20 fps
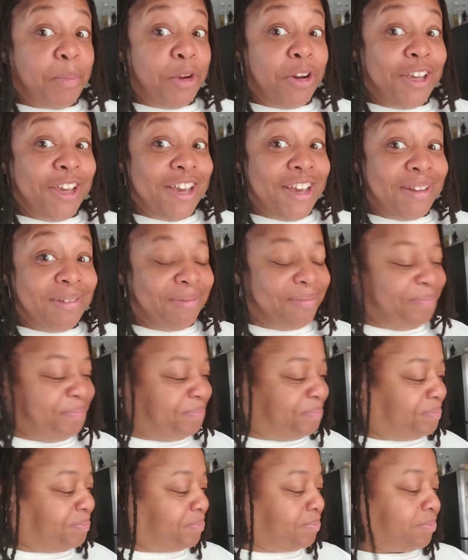Pretty good.
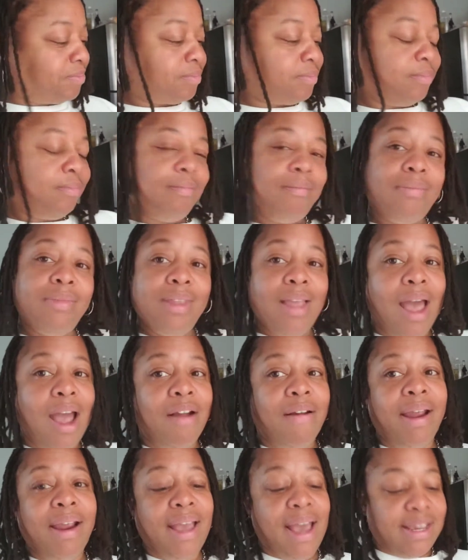
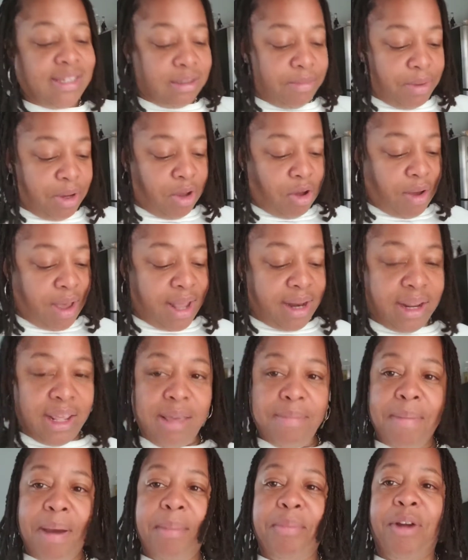All right, guys, I'm going to go ahead and
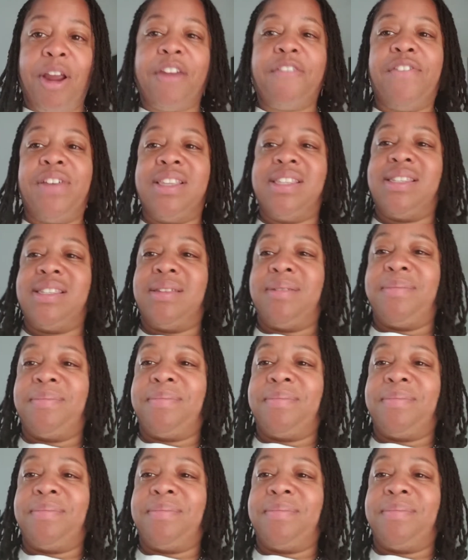eat my breakfast.